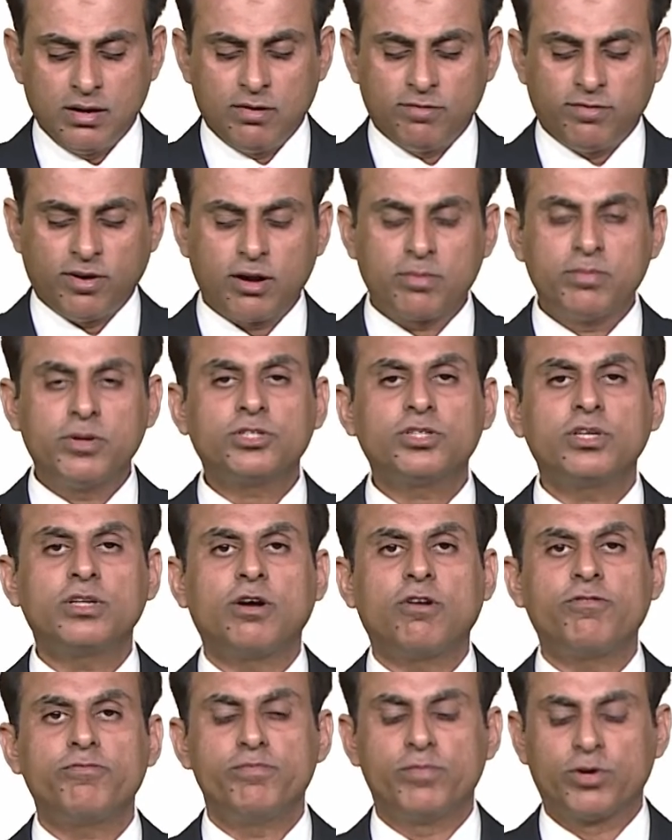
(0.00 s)
Formation
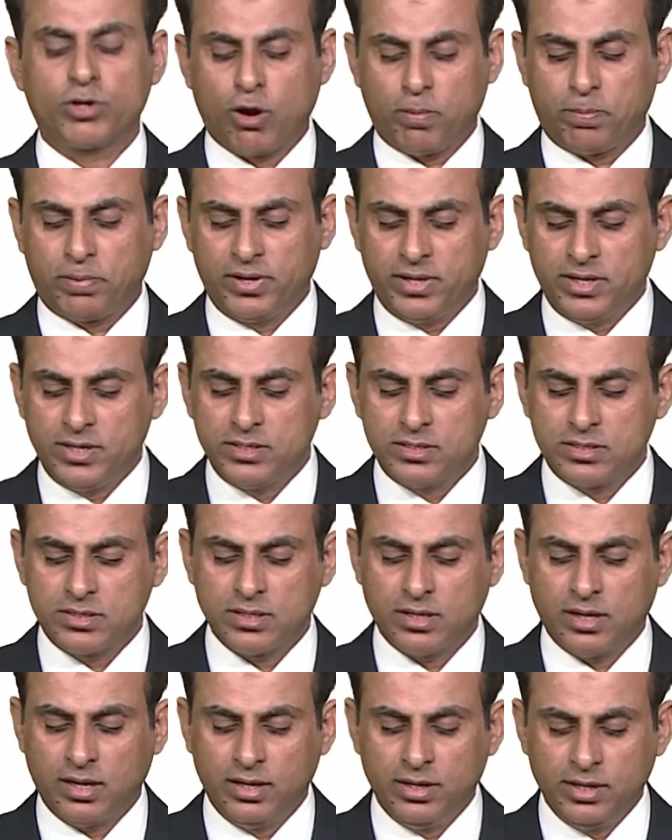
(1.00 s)
of monopolies
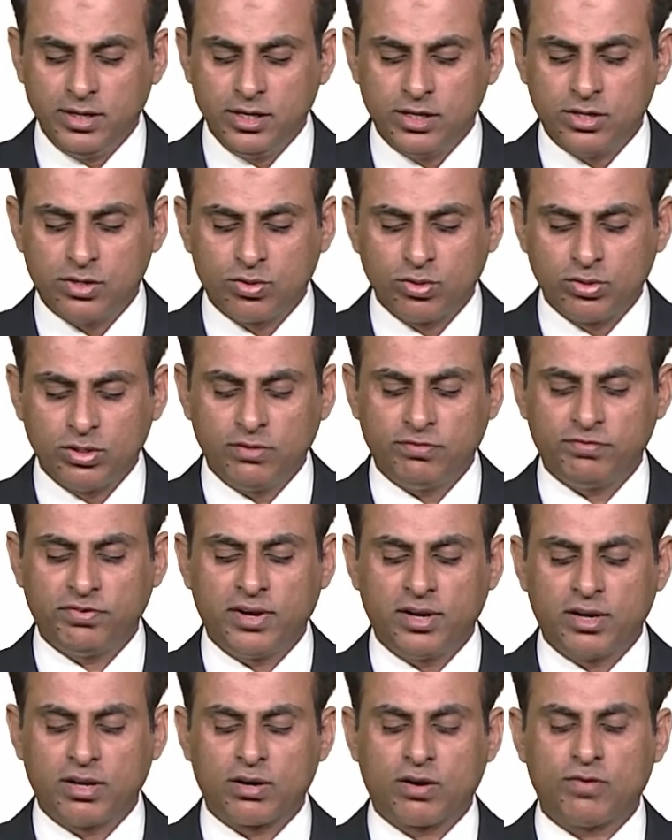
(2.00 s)
lead to the
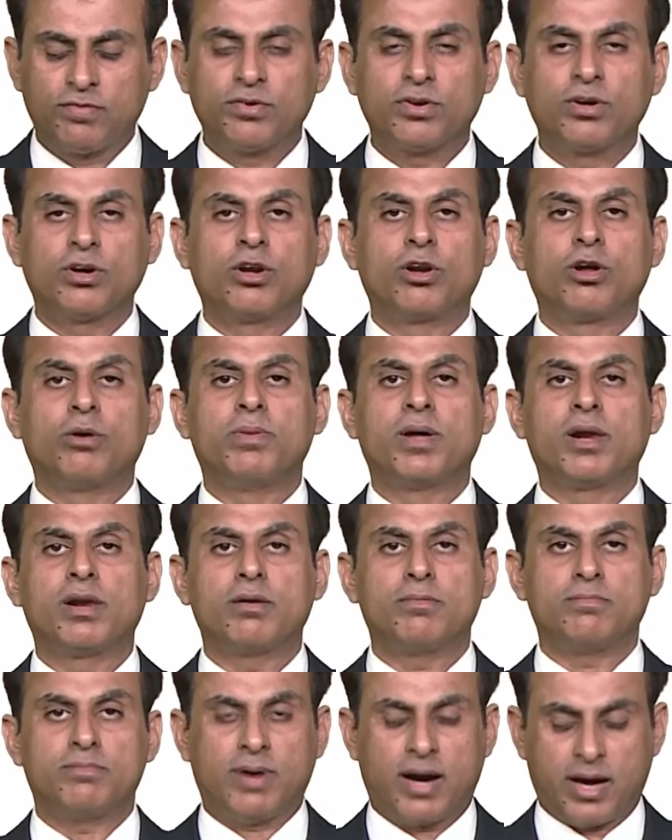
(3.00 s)
failure of global
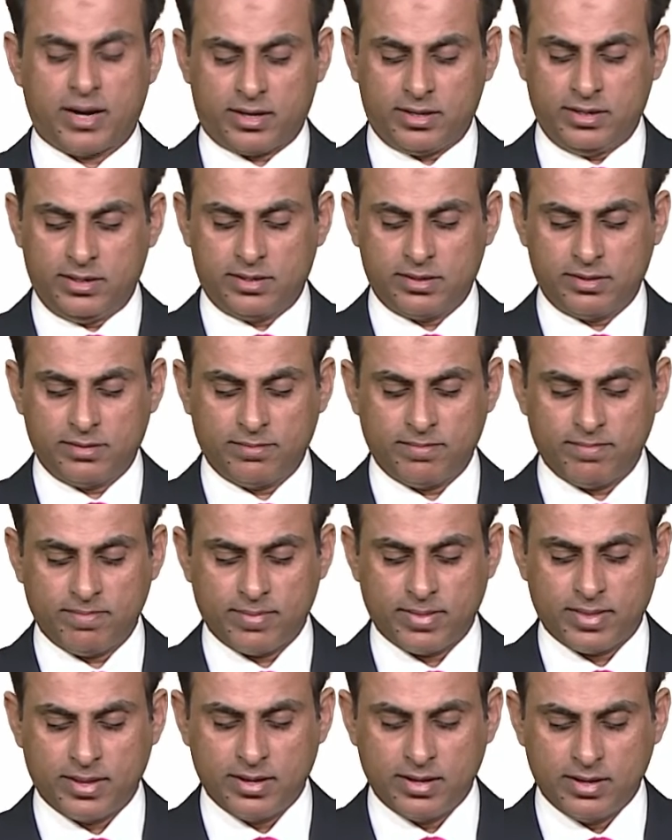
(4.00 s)
market.
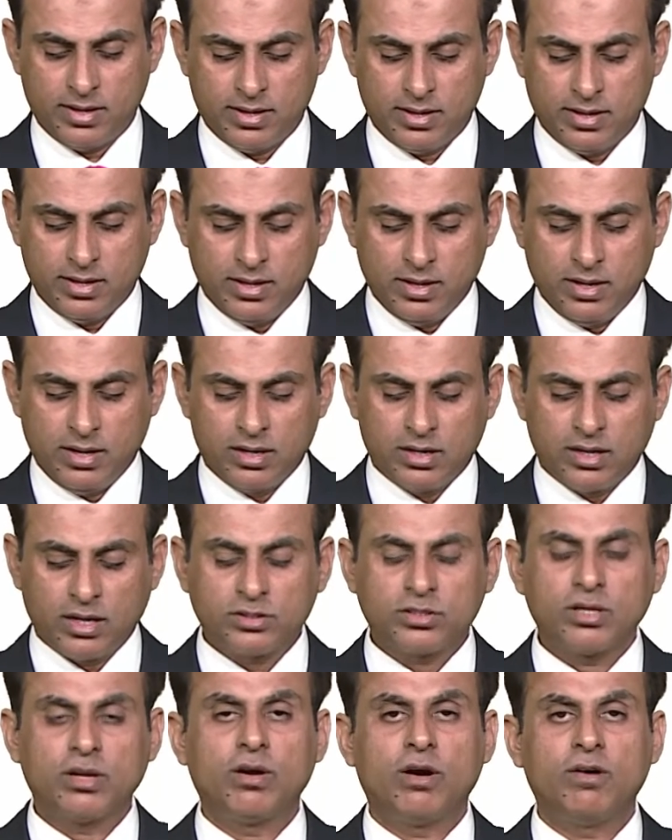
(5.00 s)

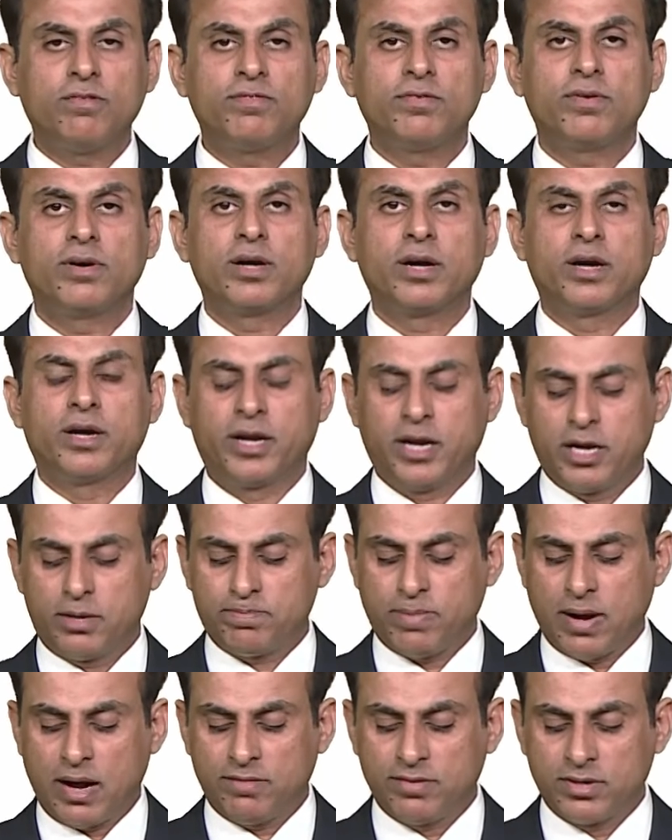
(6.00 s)
Tussle of
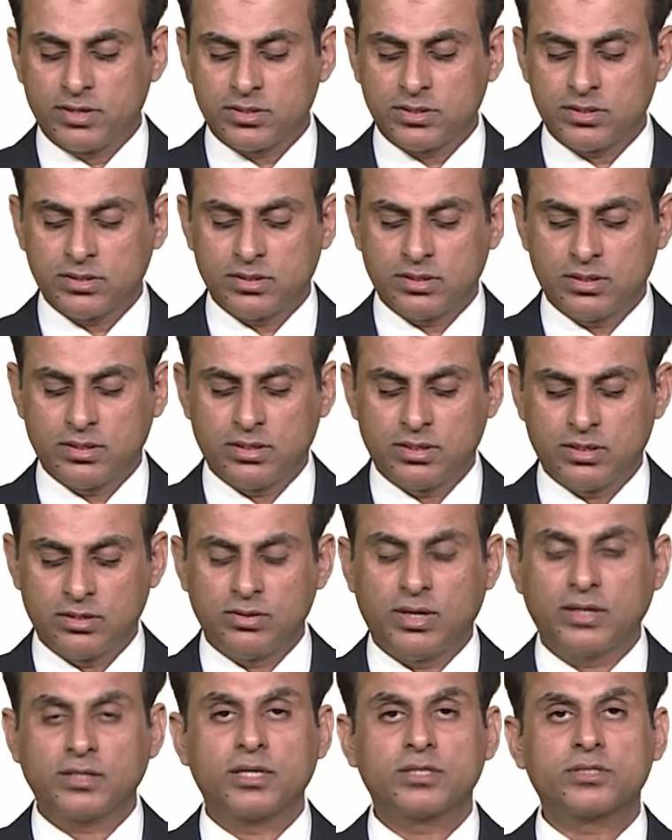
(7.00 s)
great powers,
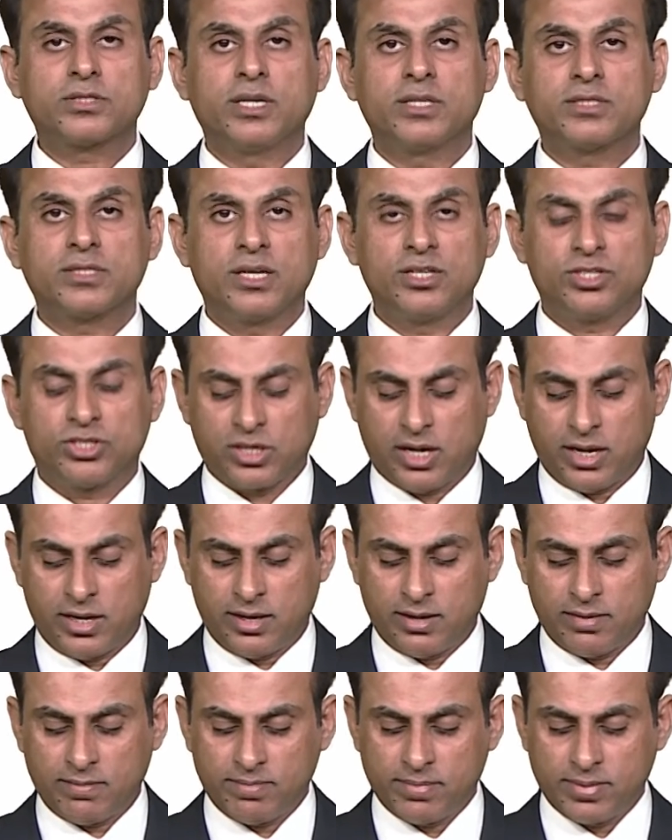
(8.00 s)
United States and
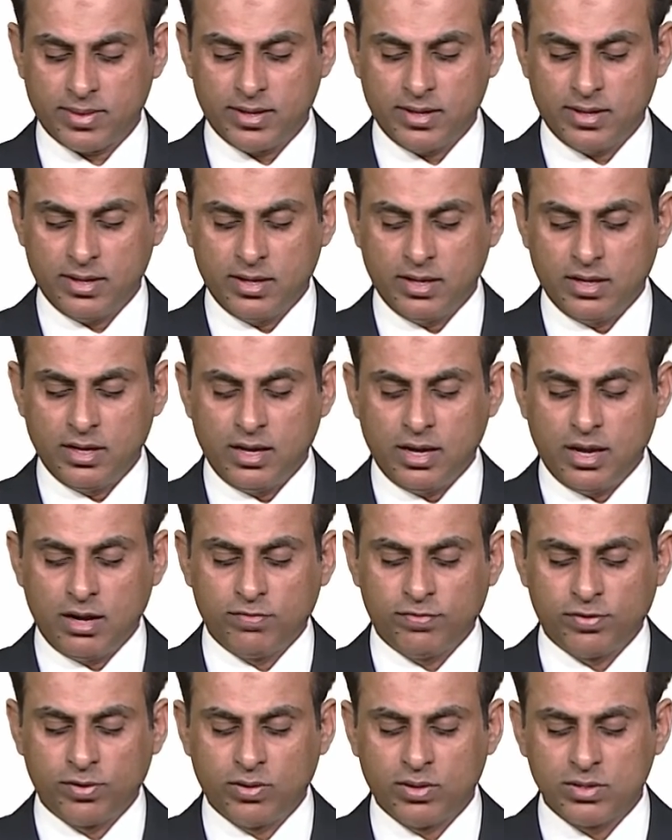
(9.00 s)
China,
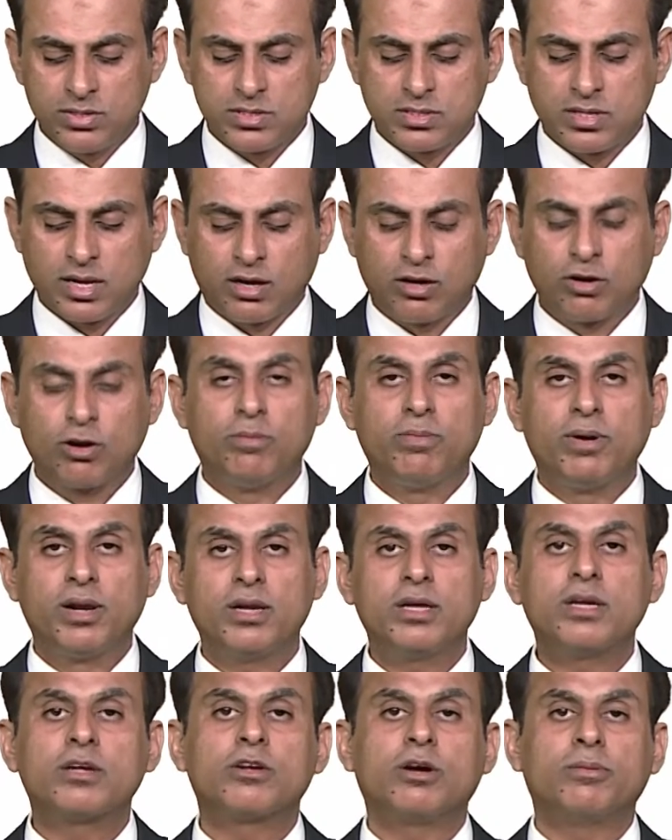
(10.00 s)
influence the global
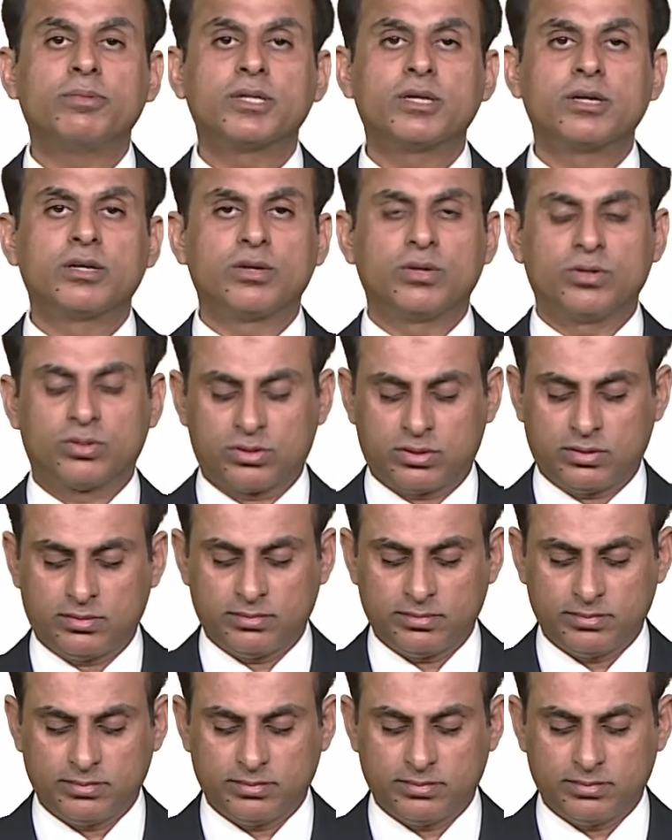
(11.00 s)
economic growth.